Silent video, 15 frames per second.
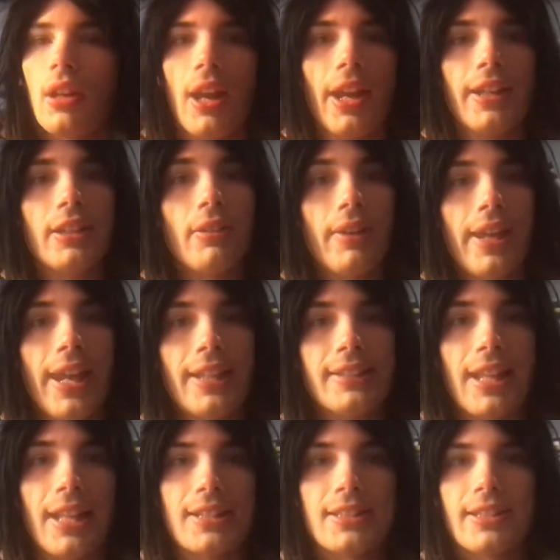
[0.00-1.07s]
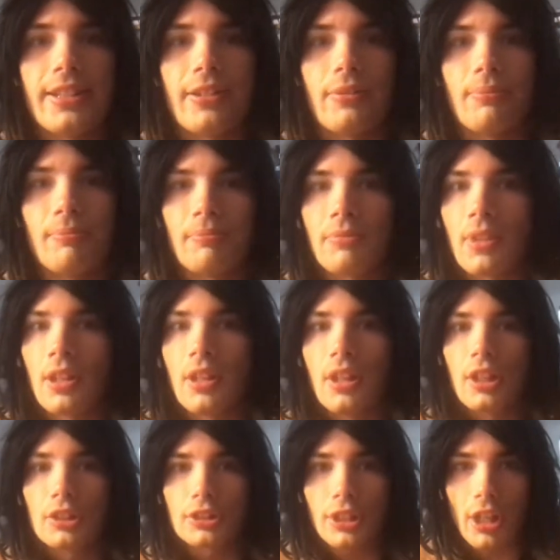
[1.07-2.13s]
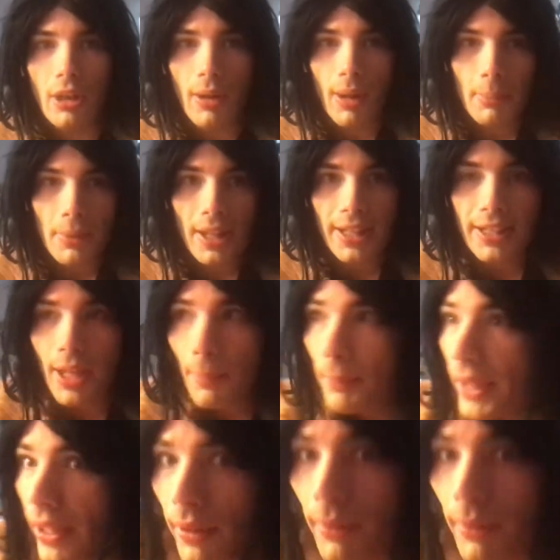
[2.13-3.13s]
I know I had that still. So I'm going to get up here